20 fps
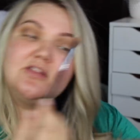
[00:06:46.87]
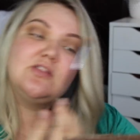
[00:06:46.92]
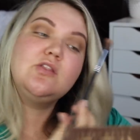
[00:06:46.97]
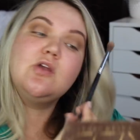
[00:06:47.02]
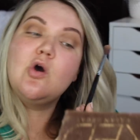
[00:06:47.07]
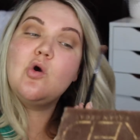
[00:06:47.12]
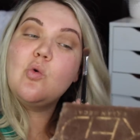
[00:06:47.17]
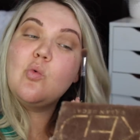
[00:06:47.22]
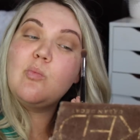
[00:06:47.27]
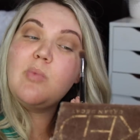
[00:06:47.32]

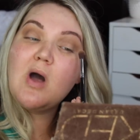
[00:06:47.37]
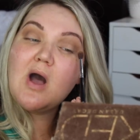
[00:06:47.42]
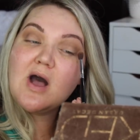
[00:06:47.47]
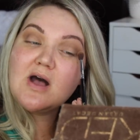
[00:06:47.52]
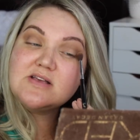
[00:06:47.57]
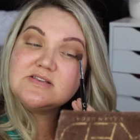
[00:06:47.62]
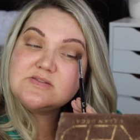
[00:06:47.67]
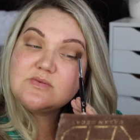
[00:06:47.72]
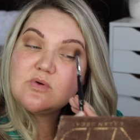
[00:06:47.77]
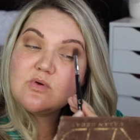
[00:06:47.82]
no
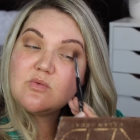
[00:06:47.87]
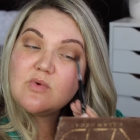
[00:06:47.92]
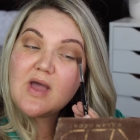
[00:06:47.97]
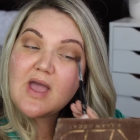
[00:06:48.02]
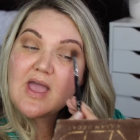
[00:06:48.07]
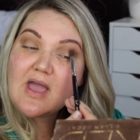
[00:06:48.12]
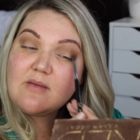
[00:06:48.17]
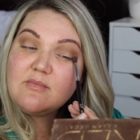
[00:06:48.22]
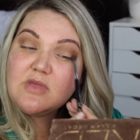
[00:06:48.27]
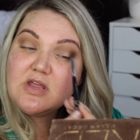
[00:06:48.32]
possible
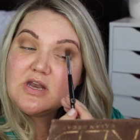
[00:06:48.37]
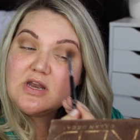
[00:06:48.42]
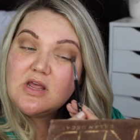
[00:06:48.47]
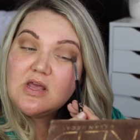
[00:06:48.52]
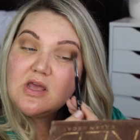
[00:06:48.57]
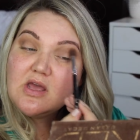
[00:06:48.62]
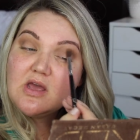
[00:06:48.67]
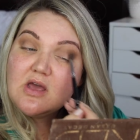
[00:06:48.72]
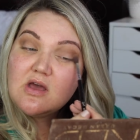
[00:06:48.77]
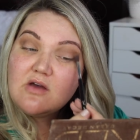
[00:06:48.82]
way. I mean,
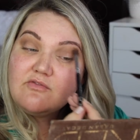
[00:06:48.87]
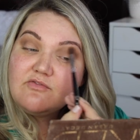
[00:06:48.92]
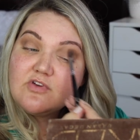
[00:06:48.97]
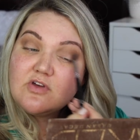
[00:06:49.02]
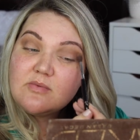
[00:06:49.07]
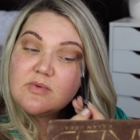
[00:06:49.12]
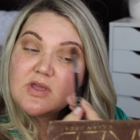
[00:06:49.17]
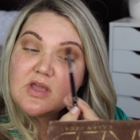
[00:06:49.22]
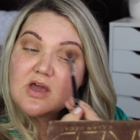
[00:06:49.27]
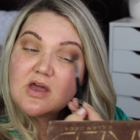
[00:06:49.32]

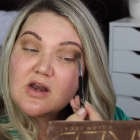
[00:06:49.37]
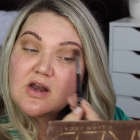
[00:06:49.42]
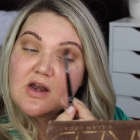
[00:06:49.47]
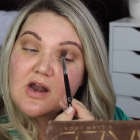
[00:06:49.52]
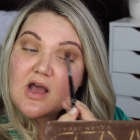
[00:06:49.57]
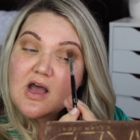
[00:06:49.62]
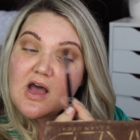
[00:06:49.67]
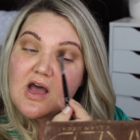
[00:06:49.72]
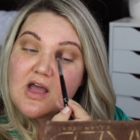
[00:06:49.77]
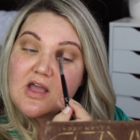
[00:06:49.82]
filming on
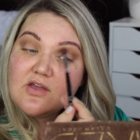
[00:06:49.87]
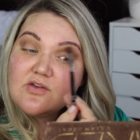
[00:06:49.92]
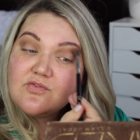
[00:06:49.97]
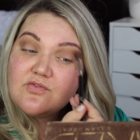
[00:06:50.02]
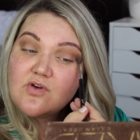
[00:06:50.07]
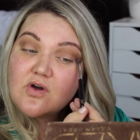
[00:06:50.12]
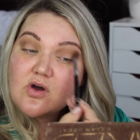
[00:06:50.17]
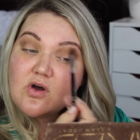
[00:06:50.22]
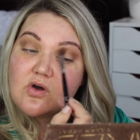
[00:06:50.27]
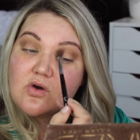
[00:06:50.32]
an
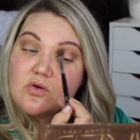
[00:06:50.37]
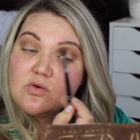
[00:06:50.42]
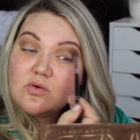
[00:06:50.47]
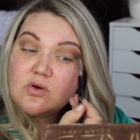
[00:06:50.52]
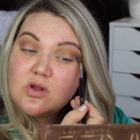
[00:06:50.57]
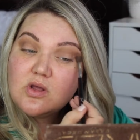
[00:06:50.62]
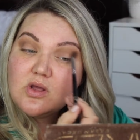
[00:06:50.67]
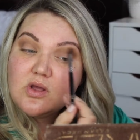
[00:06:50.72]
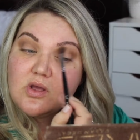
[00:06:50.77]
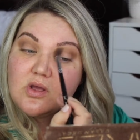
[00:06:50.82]

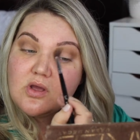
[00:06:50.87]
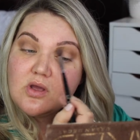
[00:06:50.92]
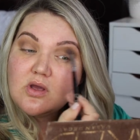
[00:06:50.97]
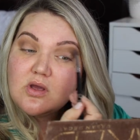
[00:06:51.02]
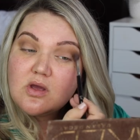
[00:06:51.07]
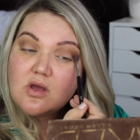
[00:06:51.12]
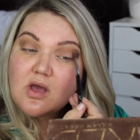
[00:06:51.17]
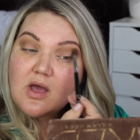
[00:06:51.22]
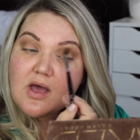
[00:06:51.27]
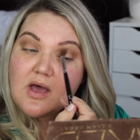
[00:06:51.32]
iPhone,
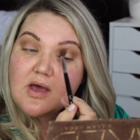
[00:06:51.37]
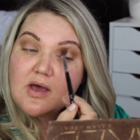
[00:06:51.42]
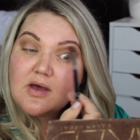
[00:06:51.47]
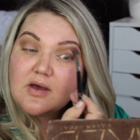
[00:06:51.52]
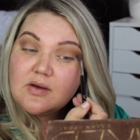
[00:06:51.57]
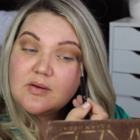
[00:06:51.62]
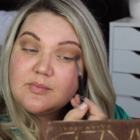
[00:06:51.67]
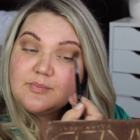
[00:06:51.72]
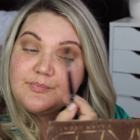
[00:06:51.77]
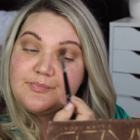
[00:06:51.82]

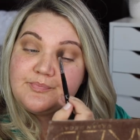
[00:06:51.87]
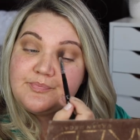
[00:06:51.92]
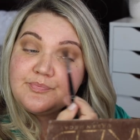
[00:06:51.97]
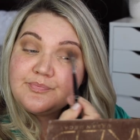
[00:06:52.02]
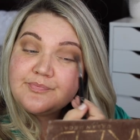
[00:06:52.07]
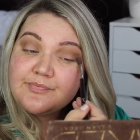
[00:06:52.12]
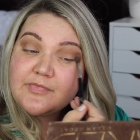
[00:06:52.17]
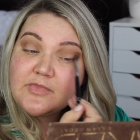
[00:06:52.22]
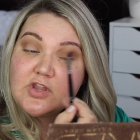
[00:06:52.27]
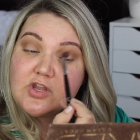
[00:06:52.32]
um,
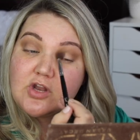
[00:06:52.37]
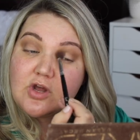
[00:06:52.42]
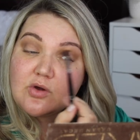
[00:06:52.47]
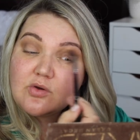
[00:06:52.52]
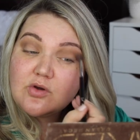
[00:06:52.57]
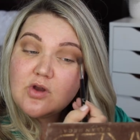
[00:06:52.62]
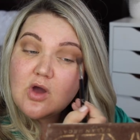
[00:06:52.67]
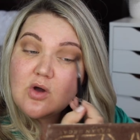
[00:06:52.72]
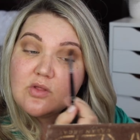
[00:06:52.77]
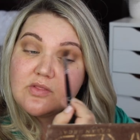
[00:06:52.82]
you
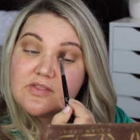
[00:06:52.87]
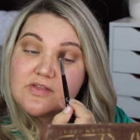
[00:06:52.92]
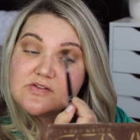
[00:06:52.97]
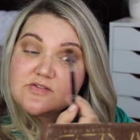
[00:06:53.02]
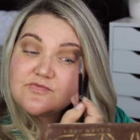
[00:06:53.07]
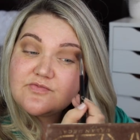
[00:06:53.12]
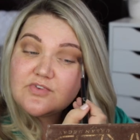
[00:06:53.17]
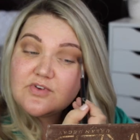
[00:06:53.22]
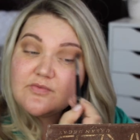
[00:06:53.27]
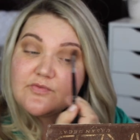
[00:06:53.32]
know, no,
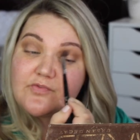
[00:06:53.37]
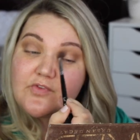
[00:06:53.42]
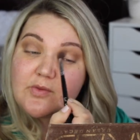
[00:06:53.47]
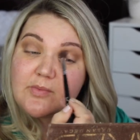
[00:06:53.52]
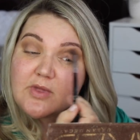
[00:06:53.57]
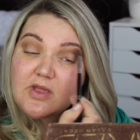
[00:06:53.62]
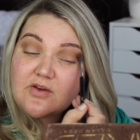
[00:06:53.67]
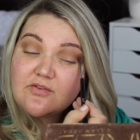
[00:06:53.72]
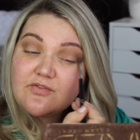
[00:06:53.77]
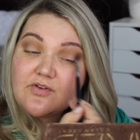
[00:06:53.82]
the, from,
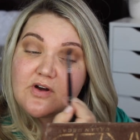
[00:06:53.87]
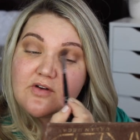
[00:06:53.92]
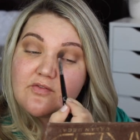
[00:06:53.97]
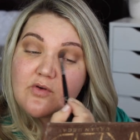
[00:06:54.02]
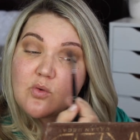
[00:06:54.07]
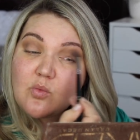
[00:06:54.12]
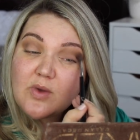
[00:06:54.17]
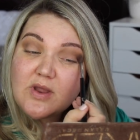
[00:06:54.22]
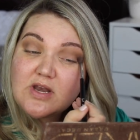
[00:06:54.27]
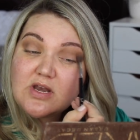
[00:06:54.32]
filming in front
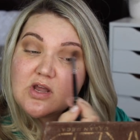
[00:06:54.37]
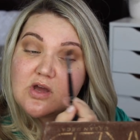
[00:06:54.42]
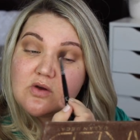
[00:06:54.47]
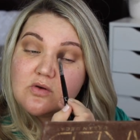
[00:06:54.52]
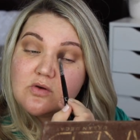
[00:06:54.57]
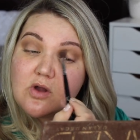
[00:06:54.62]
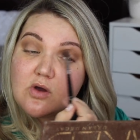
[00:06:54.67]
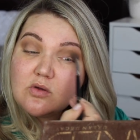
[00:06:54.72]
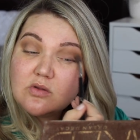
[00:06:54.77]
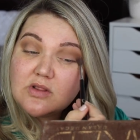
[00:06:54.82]
of a
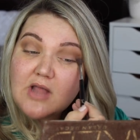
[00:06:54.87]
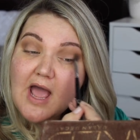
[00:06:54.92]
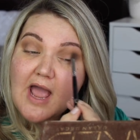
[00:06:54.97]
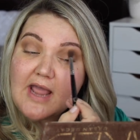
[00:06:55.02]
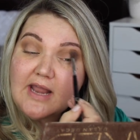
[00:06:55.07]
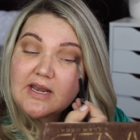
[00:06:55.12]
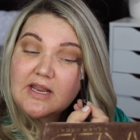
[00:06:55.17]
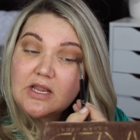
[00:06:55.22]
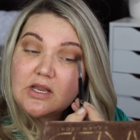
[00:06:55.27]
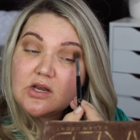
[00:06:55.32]
window, no
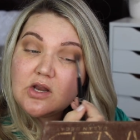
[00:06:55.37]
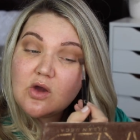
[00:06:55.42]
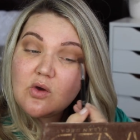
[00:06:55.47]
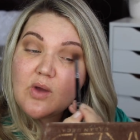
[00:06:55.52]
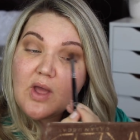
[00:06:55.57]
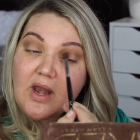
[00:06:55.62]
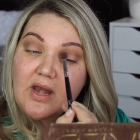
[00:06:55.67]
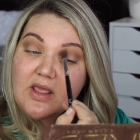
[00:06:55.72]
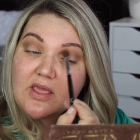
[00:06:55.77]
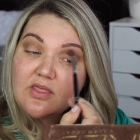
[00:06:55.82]
lighting, no
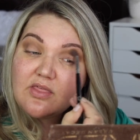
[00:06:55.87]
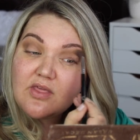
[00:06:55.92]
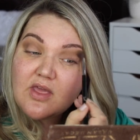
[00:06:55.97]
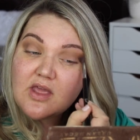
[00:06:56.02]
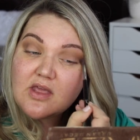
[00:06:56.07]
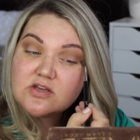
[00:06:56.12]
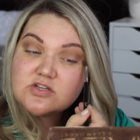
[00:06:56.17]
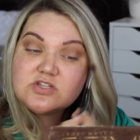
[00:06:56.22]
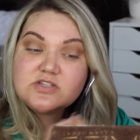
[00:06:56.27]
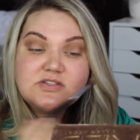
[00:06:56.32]

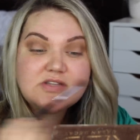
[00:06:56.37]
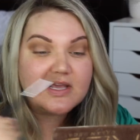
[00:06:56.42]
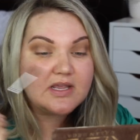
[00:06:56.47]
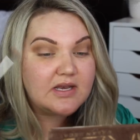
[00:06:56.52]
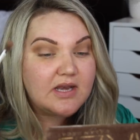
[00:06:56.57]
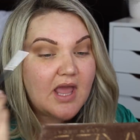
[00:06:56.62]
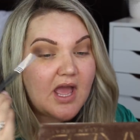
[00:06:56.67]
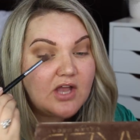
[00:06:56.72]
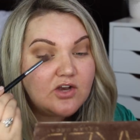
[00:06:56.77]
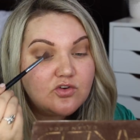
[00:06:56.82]
anything, just
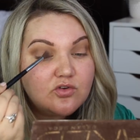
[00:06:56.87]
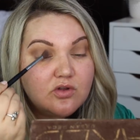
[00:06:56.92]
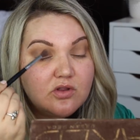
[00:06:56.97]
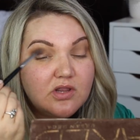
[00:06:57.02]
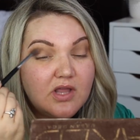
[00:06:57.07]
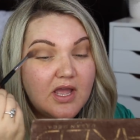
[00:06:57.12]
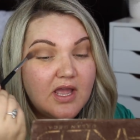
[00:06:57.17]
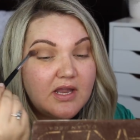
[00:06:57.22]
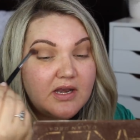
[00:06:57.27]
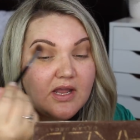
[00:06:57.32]
like
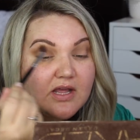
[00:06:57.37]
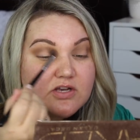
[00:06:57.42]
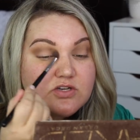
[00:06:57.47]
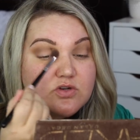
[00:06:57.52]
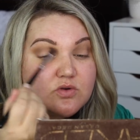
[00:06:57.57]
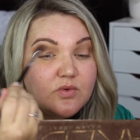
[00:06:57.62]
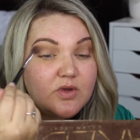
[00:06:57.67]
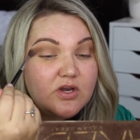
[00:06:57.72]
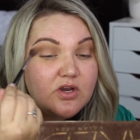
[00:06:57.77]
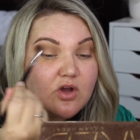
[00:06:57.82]
natural light,
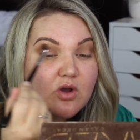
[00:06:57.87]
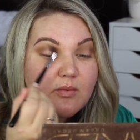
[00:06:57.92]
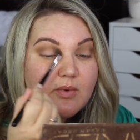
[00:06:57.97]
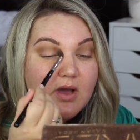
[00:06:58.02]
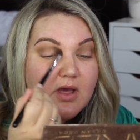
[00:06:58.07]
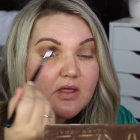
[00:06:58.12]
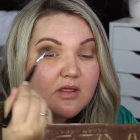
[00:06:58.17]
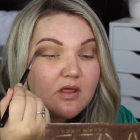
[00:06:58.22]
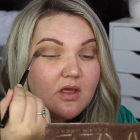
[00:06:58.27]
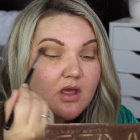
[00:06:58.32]
natural window,
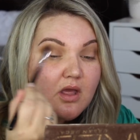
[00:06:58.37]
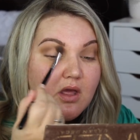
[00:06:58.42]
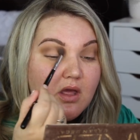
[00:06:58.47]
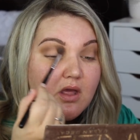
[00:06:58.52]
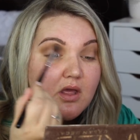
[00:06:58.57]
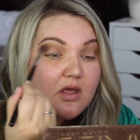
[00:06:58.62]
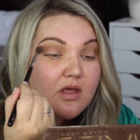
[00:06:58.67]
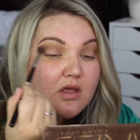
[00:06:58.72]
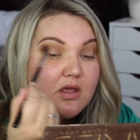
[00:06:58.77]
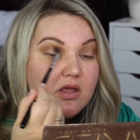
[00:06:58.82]
but
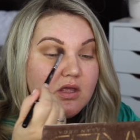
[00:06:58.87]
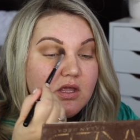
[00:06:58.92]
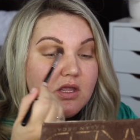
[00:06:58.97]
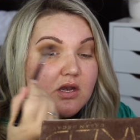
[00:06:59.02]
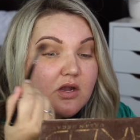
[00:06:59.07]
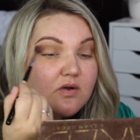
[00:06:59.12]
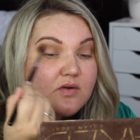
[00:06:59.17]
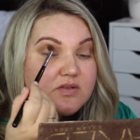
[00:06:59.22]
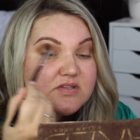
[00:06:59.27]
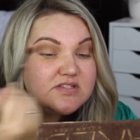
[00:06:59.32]

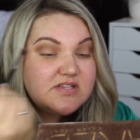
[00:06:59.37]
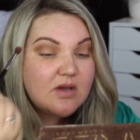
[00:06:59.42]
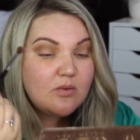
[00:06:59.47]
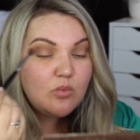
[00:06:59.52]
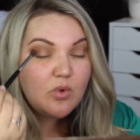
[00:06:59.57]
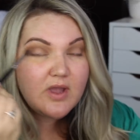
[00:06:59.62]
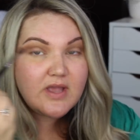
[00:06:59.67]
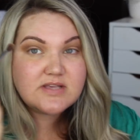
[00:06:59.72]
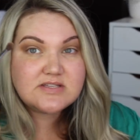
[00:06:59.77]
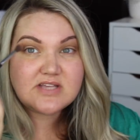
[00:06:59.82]
you know, in
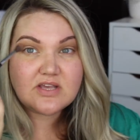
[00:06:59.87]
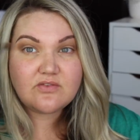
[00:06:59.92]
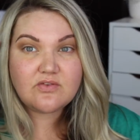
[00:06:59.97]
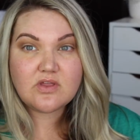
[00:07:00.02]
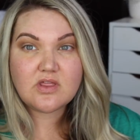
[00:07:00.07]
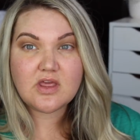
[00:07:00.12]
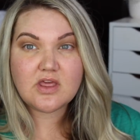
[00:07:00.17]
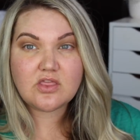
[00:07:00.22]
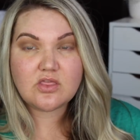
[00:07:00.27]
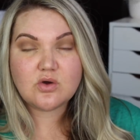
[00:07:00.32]
some ways I
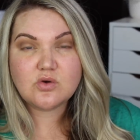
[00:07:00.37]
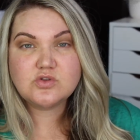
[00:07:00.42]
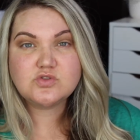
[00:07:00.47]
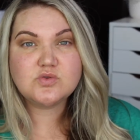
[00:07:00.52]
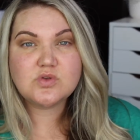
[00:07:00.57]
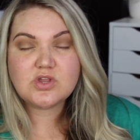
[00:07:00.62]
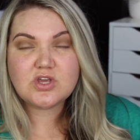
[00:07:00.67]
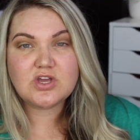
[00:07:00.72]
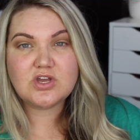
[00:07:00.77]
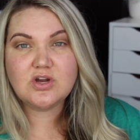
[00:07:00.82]
feel like those
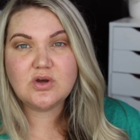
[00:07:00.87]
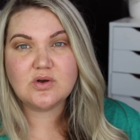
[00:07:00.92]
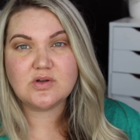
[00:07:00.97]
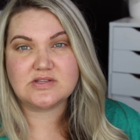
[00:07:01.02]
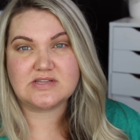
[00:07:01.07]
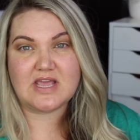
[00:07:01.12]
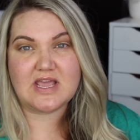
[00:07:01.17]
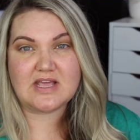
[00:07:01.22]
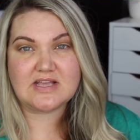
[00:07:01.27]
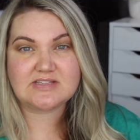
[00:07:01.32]
were the good
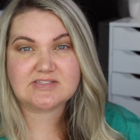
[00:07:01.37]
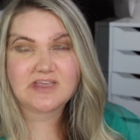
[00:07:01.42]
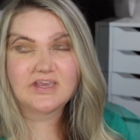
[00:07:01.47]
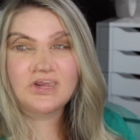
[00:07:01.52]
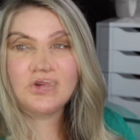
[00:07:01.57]
old days.